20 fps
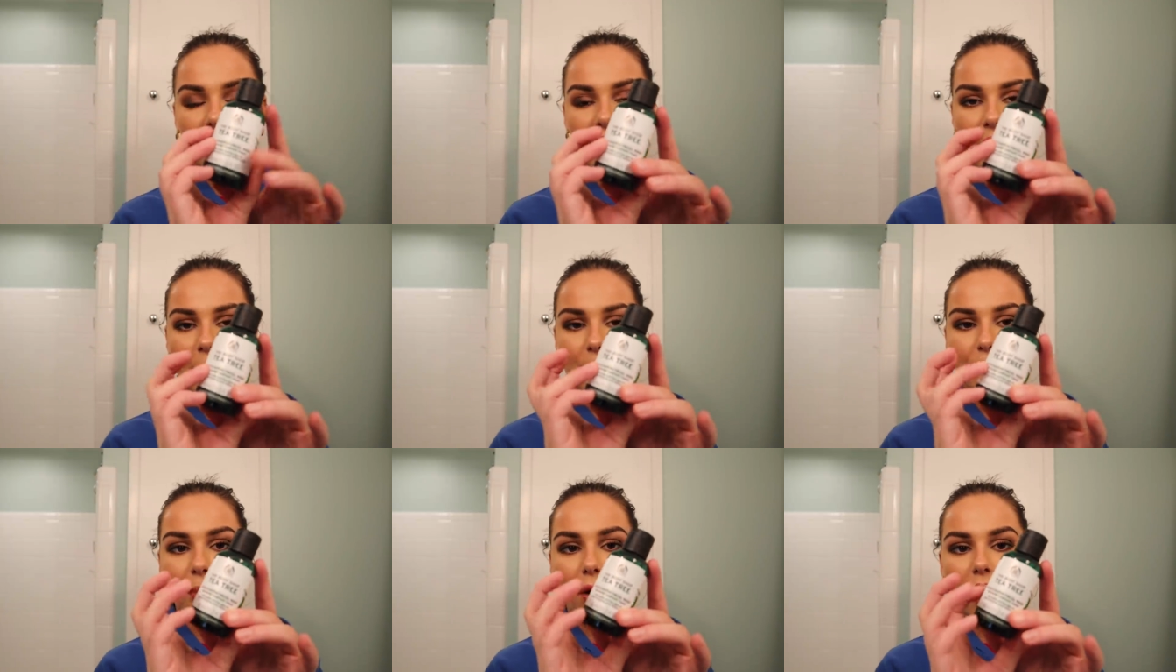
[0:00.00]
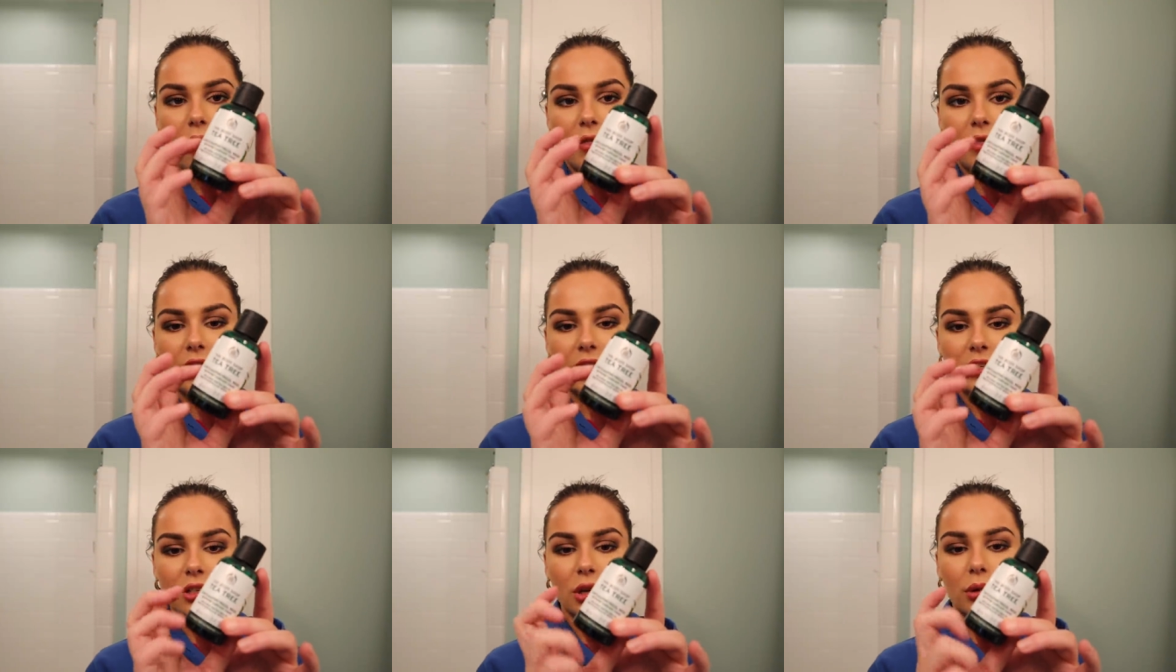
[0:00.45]
and I
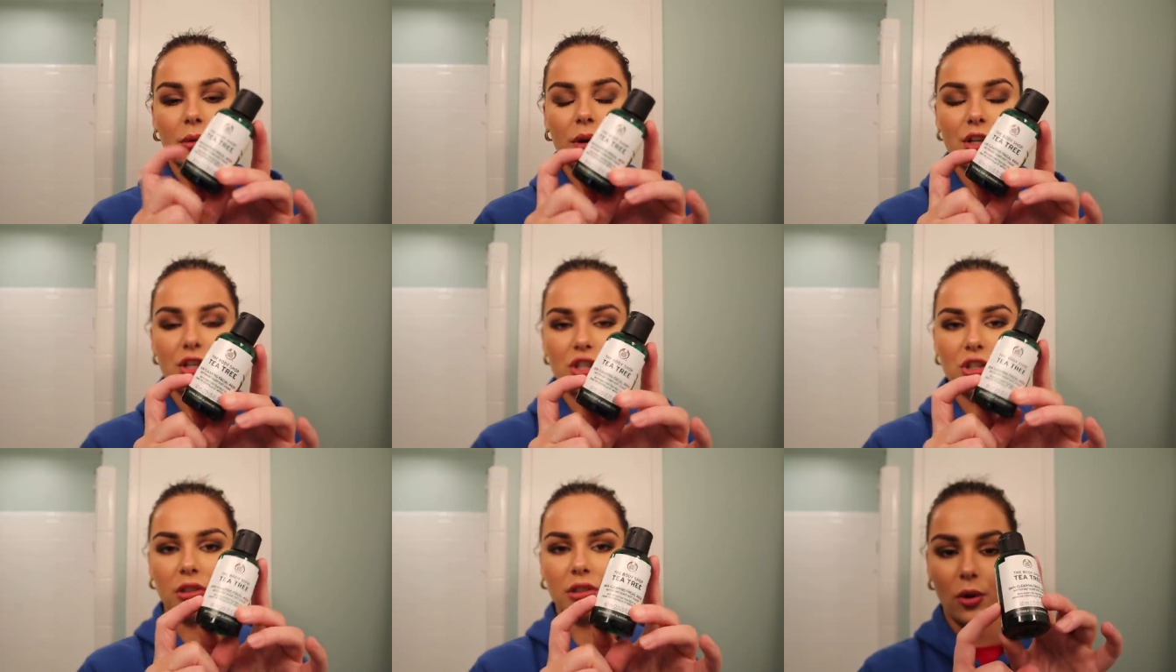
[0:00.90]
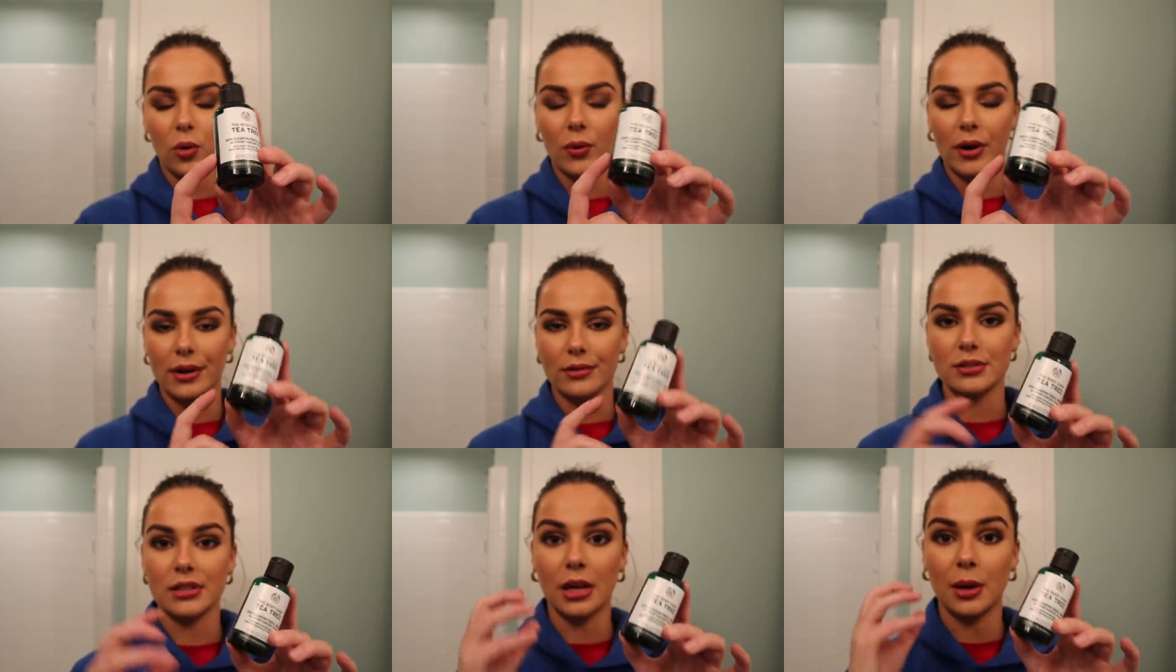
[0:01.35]
bought this original
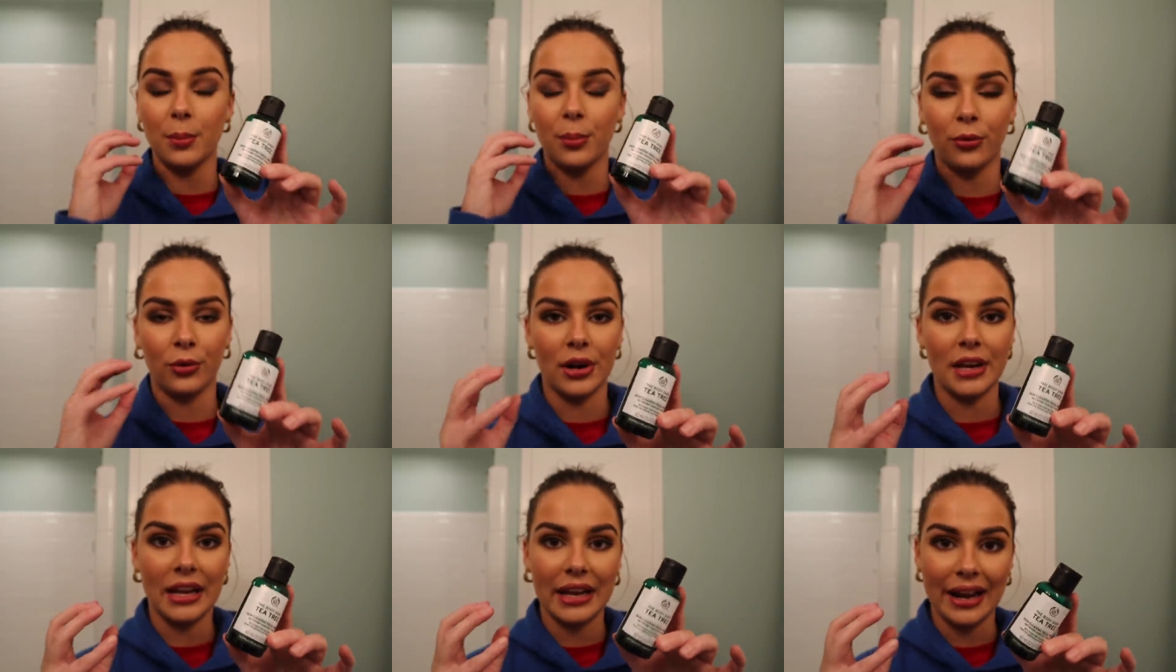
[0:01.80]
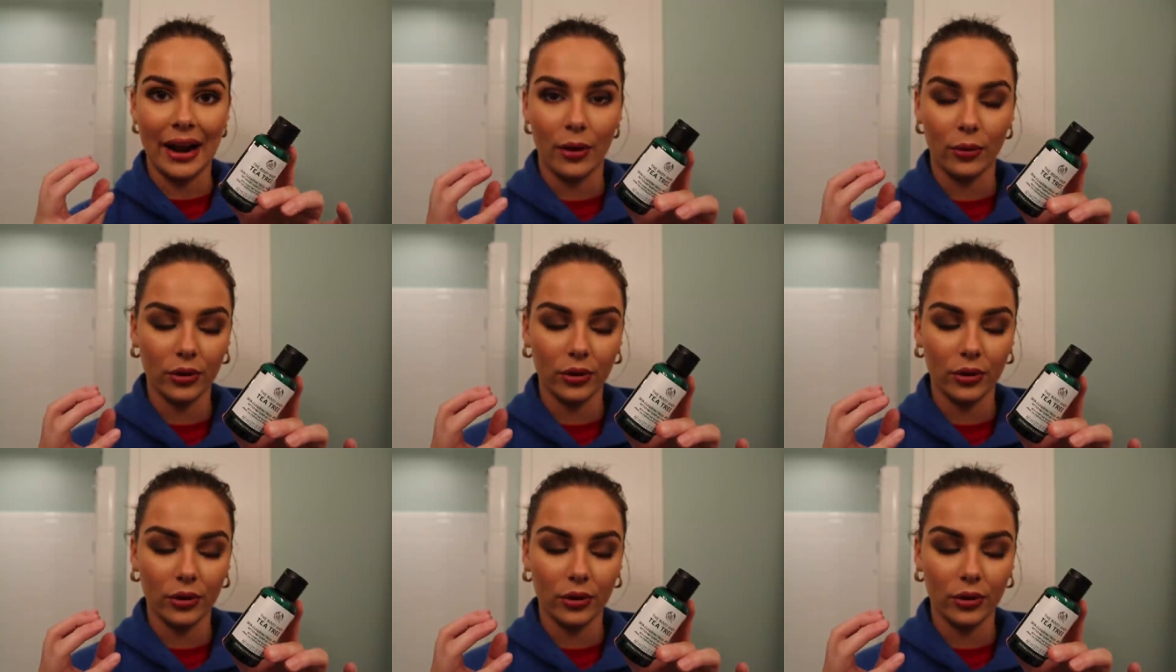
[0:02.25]
when I was like breaking